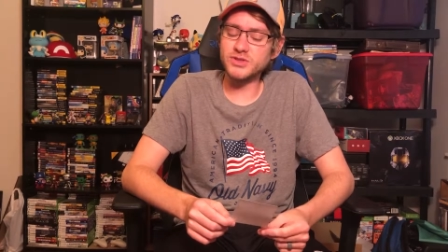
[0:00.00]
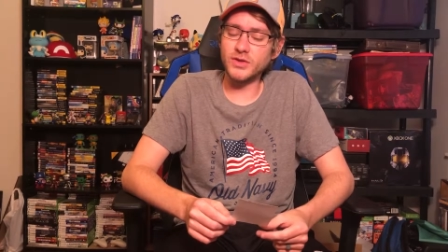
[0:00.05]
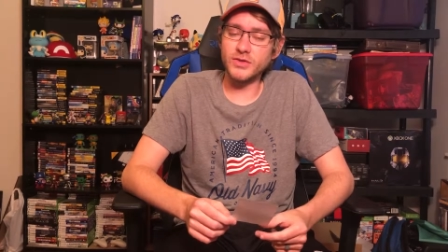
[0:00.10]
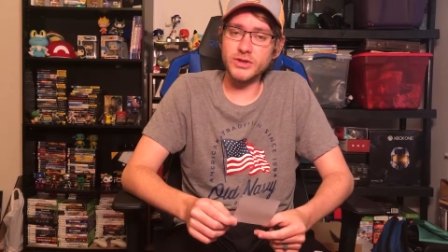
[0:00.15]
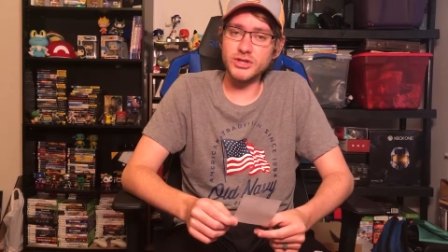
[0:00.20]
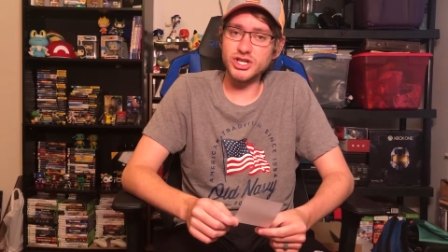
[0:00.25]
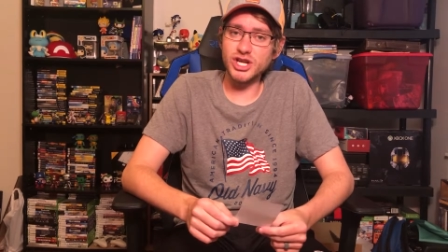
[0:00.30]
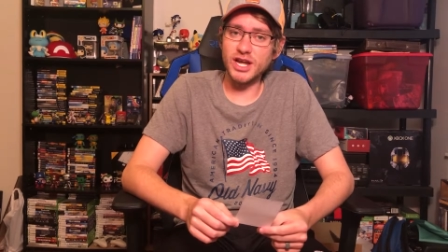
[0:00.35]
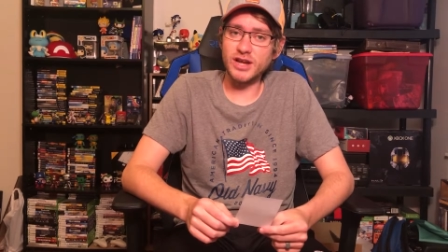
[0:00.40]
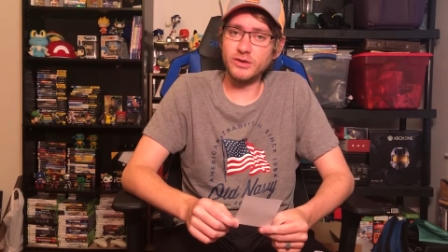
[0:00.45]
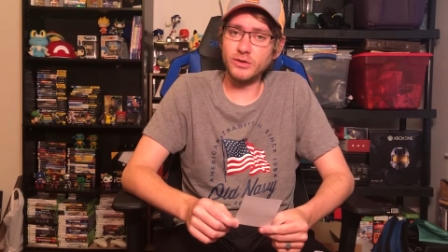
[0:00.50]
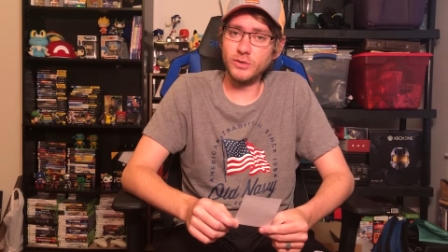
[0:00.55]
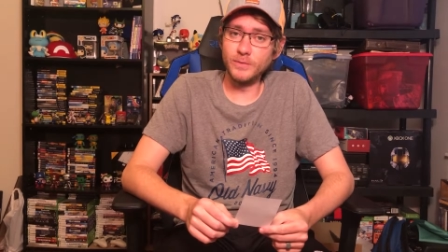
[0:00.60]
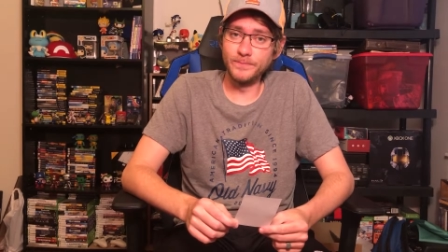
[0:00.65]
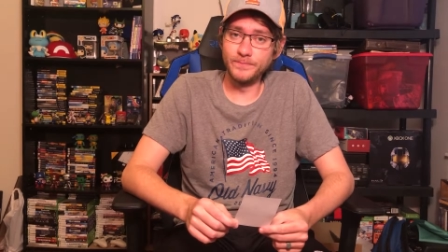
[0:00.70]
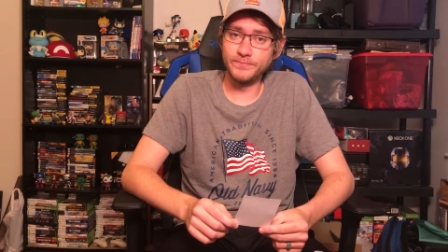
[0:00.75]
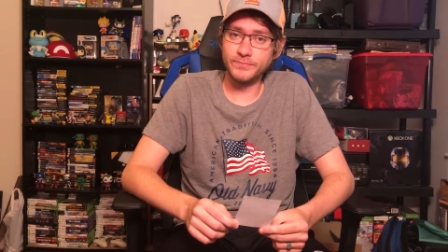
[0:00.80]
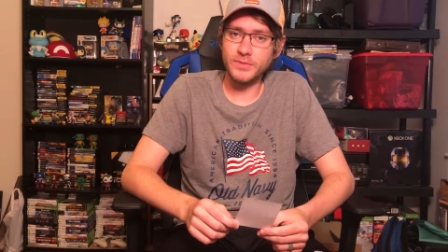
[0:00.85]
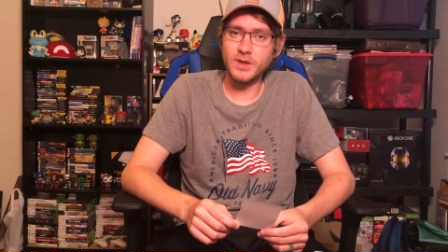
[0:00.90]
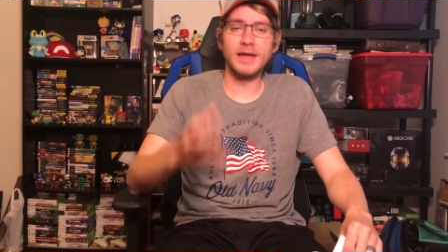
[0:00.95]
on the channel?
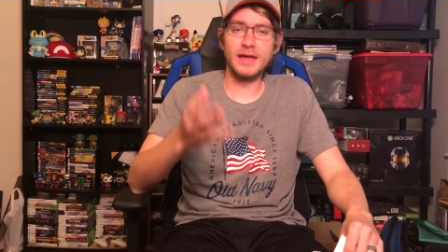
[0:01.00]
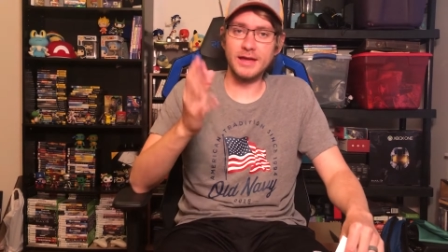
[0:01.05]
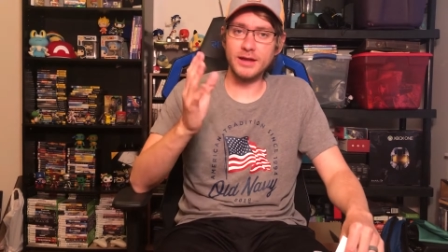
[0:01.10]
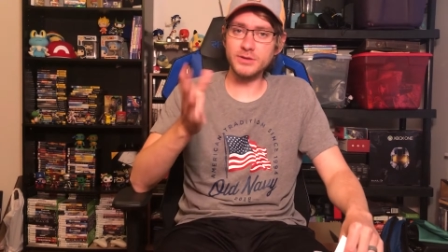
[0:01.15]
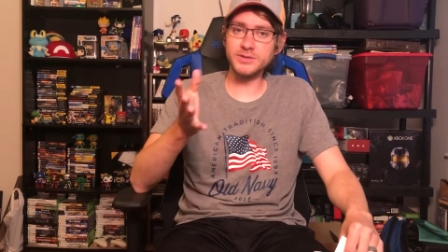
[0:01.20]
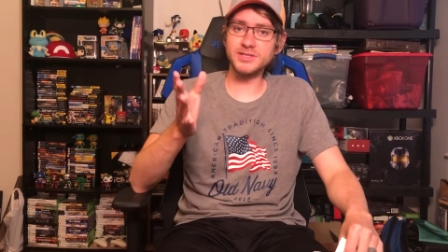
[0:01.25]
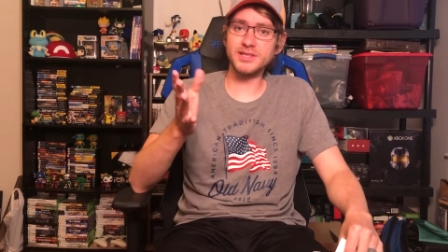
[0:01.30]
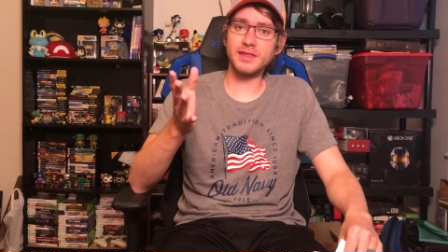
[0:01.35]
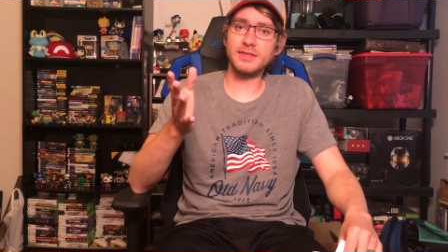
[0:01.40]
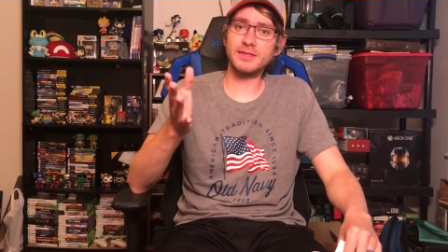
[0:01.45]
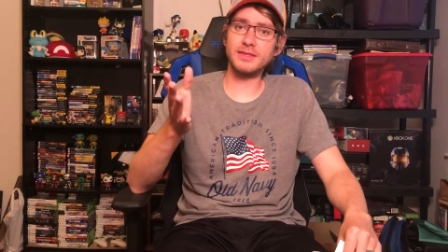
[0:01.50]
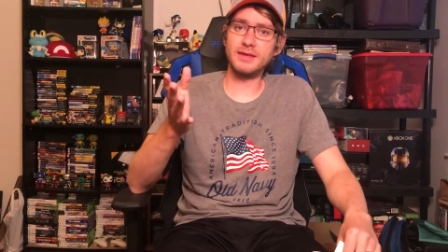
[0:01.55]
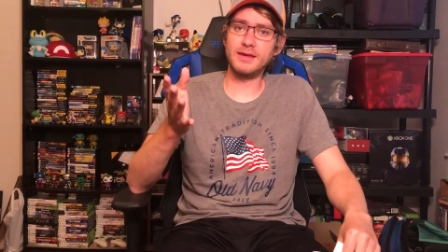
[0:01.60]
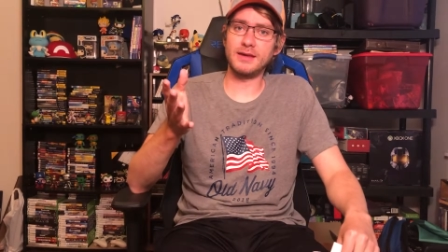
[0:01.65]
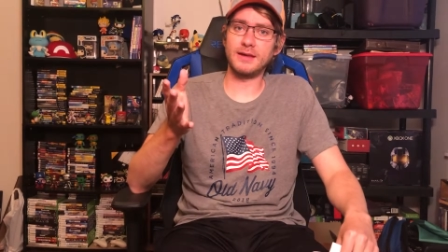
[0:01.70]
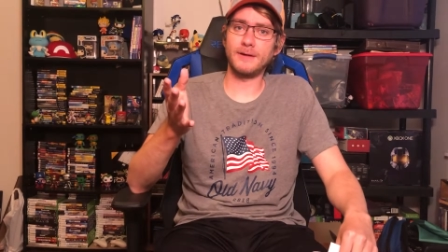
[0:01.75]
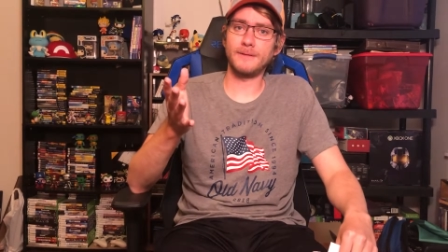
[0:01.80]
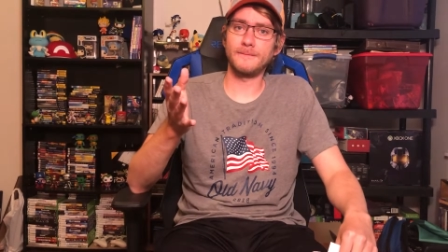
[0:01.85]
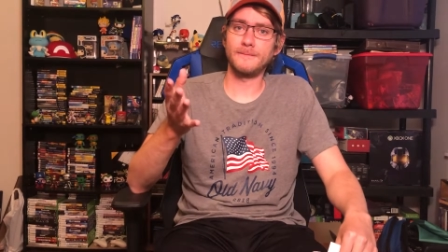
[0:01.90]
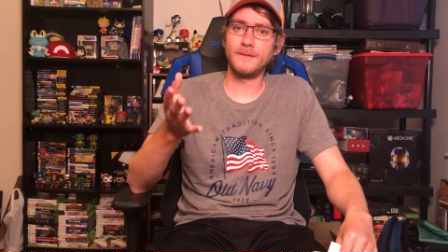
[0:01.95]
Here's the
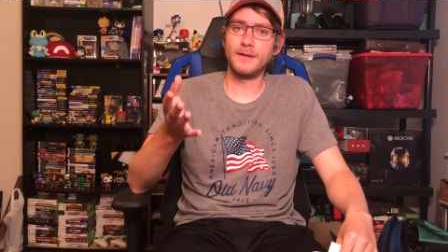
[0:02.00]
thing.